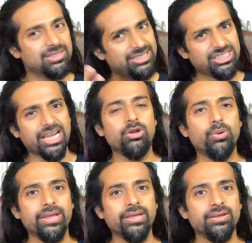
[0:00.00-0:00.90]

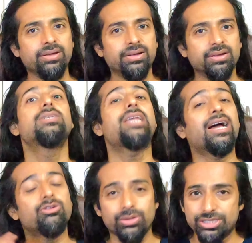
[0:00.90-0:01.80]
shadowing,
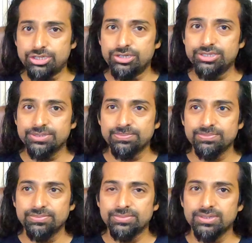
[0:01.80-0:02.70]
tongue twisters,
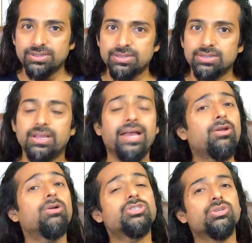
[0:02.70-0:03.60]

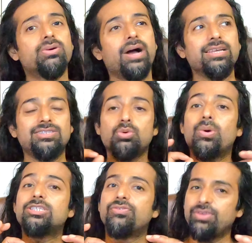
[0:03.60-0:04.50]
and also I used to
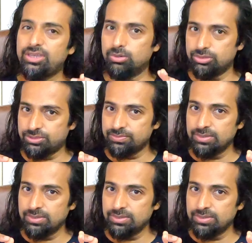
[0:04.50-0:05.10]
watch videos.